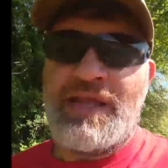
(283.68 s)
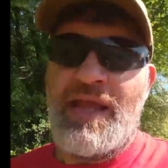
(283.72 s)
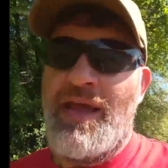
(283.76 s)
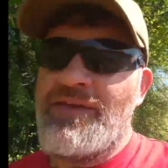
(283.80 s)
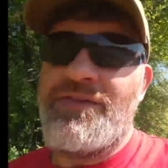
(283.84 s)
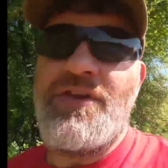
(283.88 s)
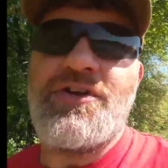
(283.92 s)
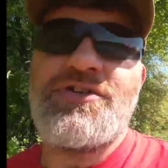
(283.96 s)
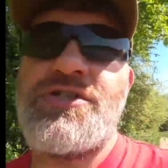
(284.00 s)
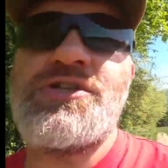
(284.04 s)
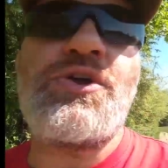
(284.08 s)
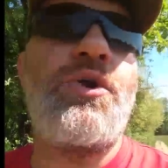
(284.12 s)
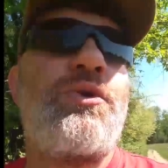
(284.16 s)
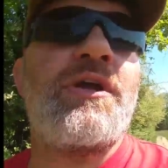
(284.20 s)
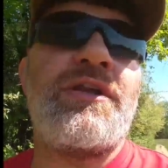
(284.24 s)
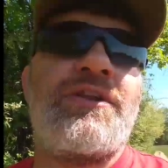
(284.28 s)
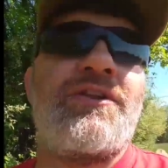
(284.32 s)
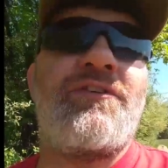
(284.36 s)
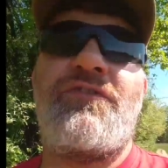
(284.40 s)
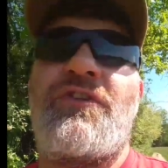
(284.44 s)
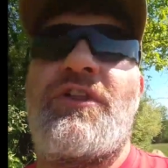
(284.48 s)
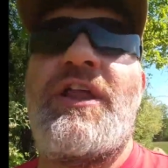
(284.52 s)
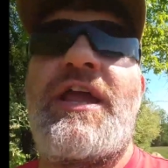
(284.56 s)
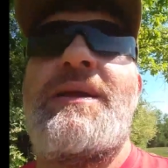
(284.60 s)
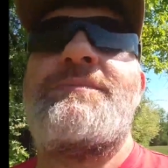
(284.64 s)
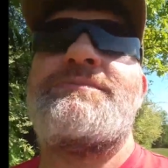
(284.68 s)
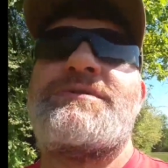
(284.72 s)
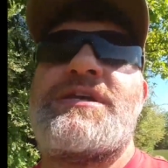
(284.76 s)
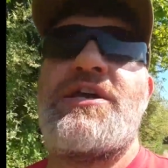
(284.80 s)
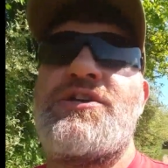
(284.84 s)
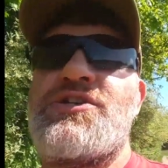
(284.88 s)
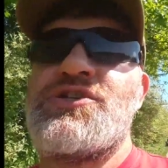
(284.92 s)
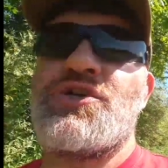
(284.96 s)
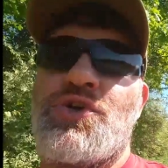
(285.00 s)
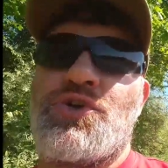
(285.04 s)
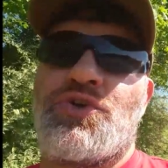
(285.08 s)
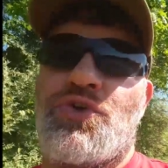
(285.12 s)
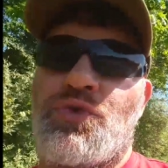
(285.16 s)
they're stoking the flames
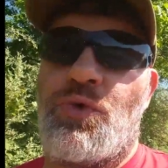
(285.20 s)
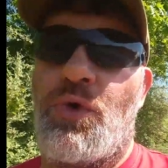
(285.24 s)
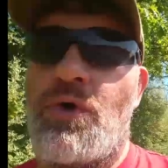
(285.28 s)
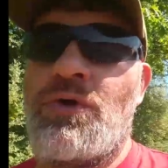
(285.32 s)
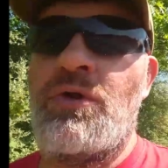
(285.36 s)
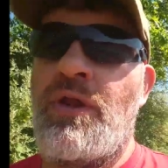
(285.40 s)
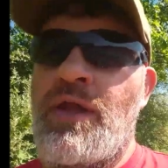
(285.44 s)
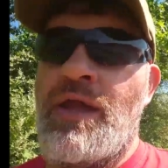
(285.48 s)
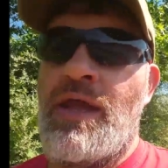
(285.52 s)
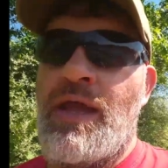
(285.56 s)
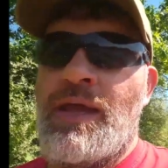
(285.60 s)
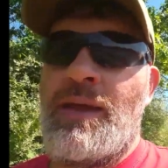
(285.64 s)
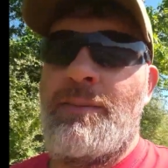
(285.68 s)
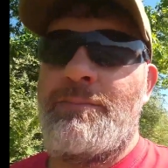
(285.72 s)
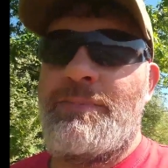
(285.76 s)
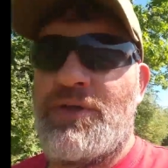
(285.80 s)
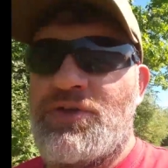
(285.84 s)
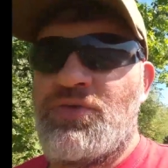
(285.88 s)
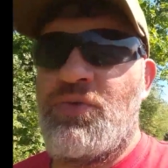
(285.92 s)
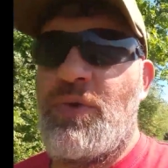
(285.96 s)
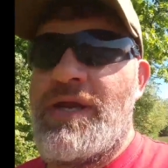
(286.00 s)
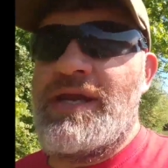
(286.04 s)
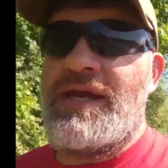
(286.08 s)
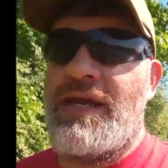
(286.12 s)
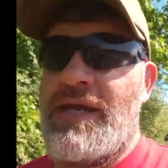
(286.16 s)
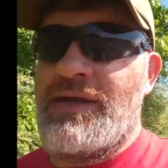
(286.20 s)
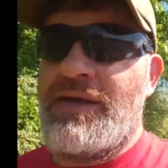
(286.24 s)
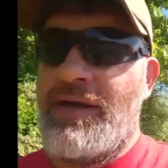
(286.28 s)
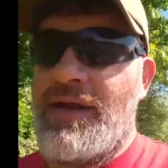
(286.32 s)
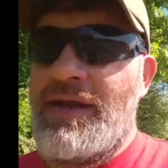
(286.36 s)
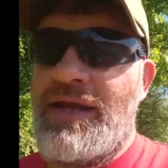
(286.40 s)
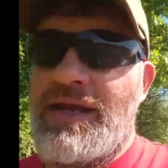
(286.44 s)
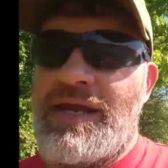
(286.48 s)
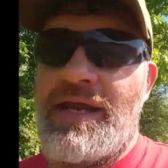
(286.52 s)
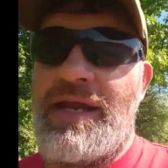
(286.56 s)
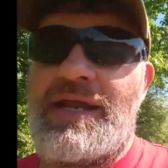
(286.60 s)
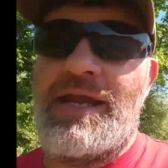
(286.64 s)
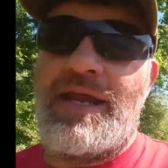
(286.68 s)
as usual between